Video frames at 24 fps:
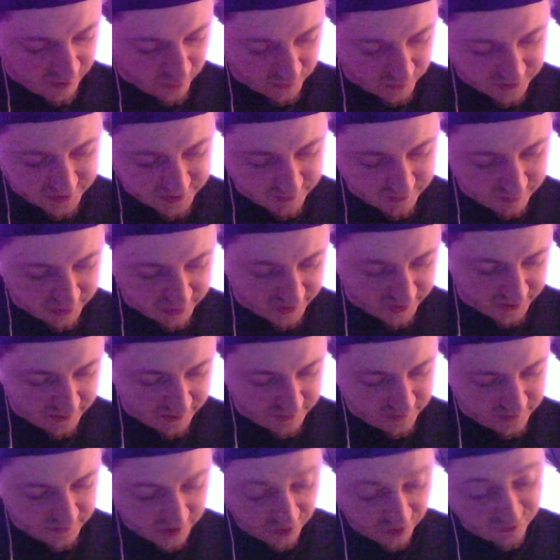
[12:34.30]
was complete,
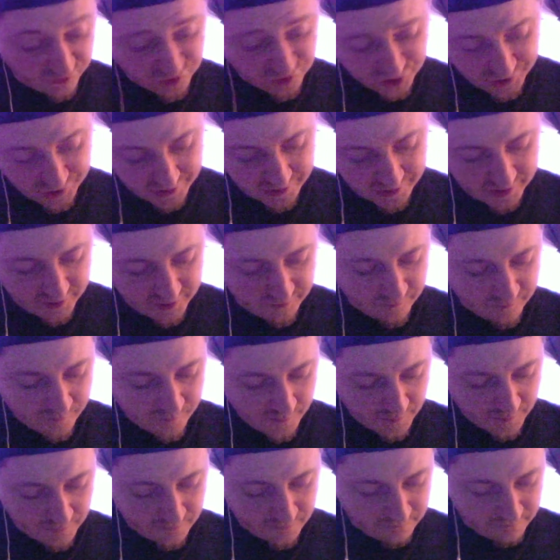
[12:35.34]
if shaky.
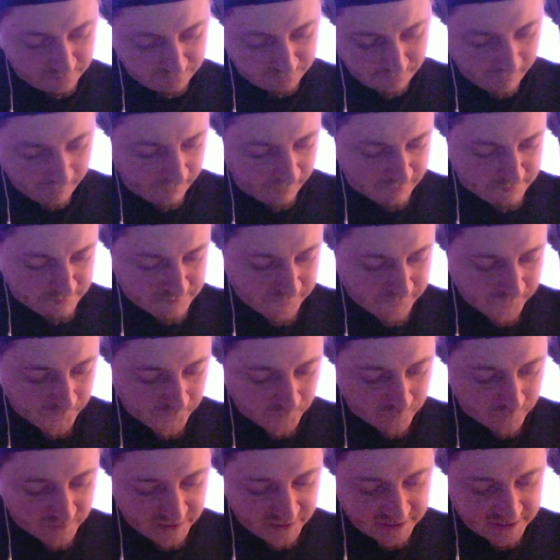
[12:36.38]

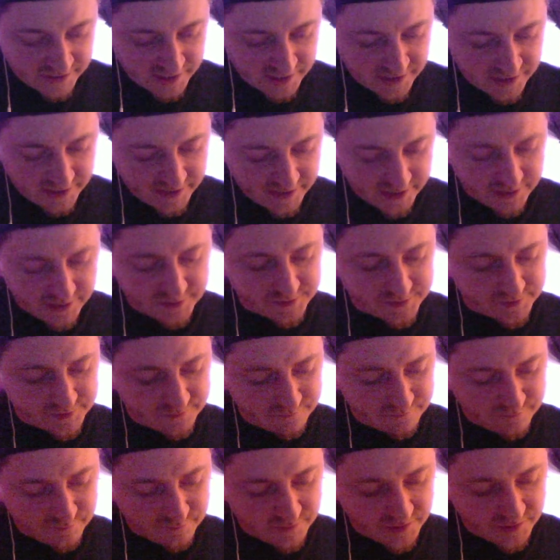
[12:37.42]
In any case,
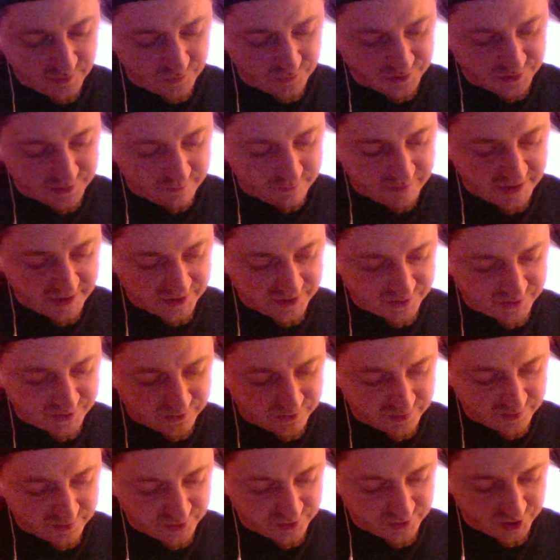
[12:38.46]
it was the best
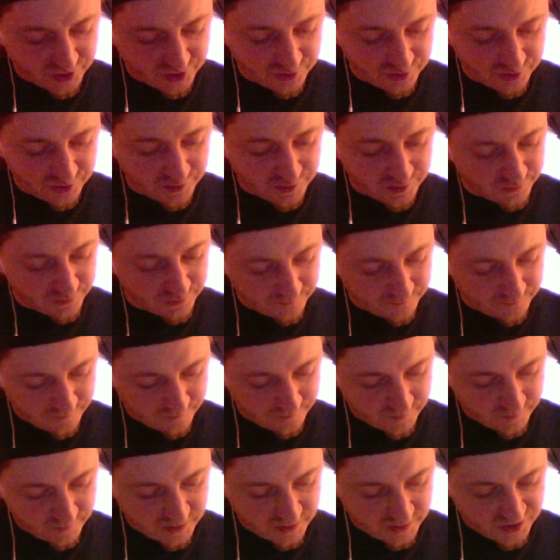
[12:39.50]
she could do.
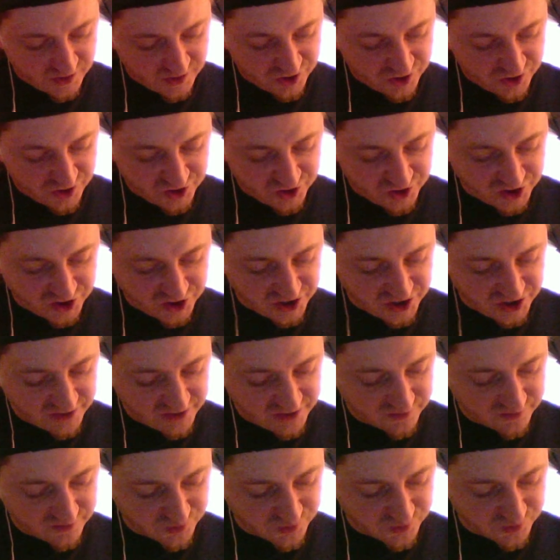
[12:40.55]
She sheathed the
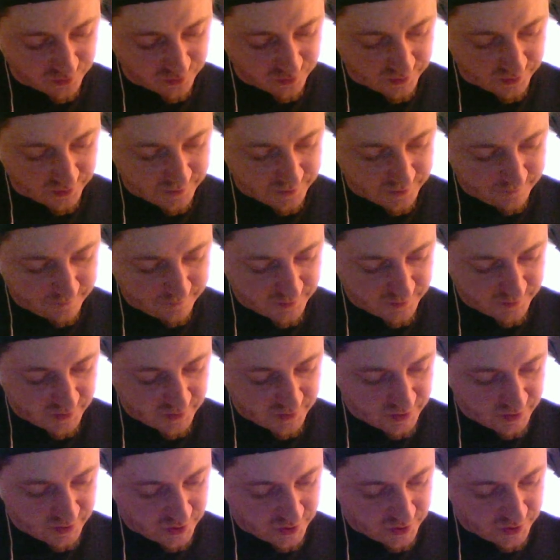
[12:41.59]
sword,
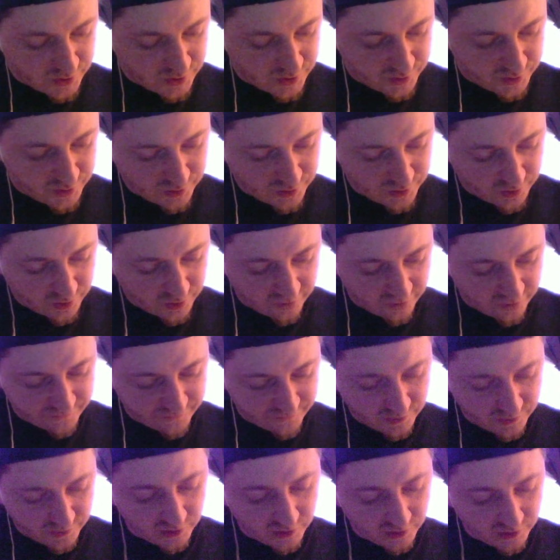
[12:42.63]
took off her
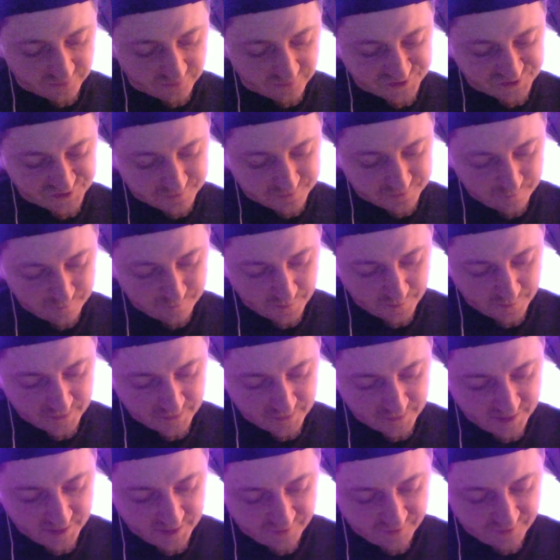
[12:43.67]
gloves,
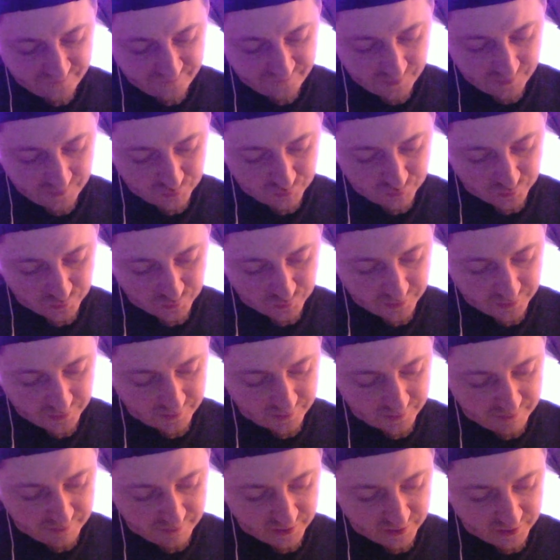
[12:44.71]
and fumbled with the
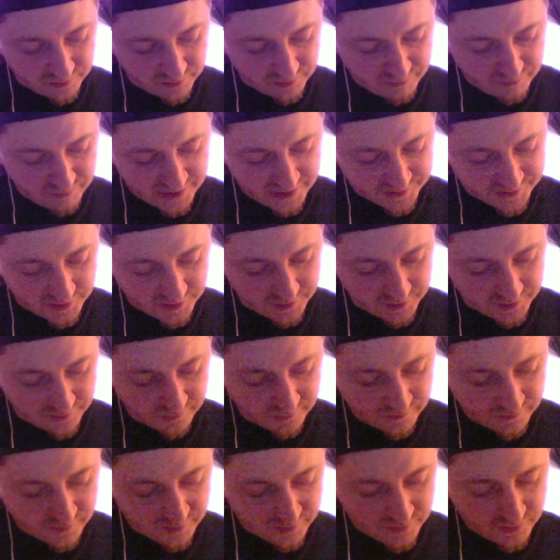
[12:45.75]
bell bandolier,
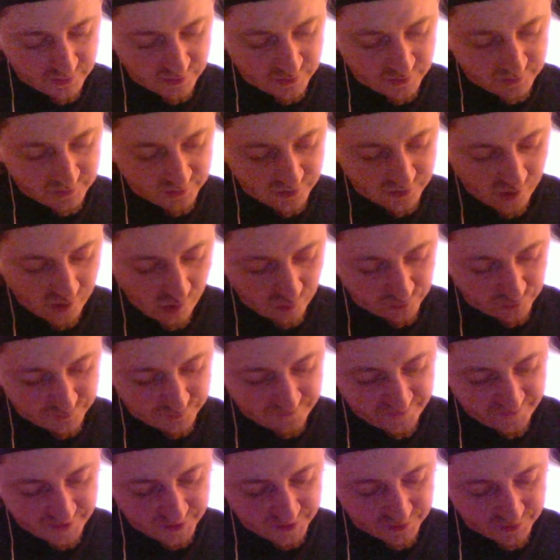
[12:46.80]
cold
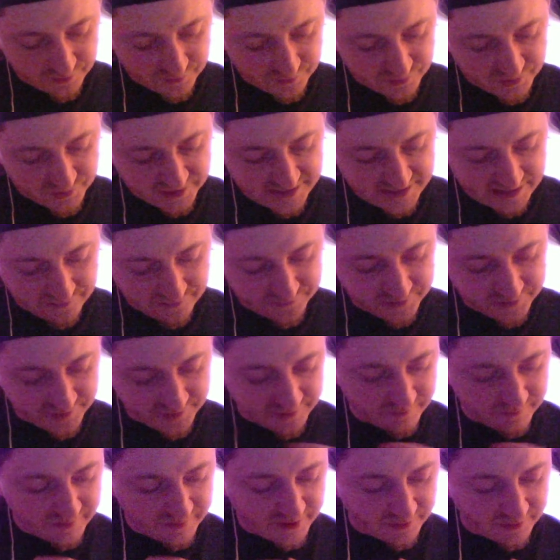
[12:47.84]
fingers counting the
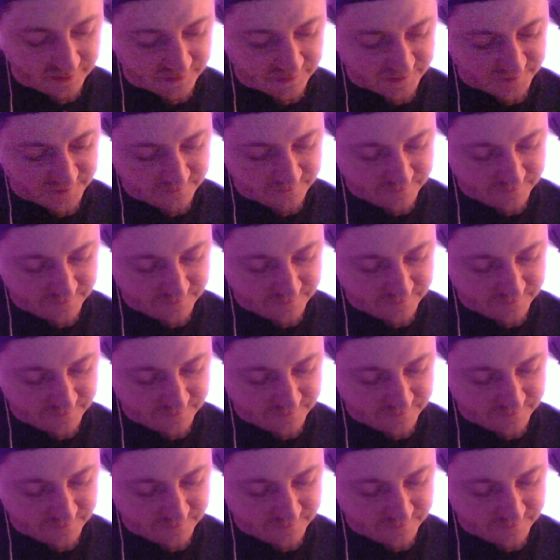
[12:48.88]
bells.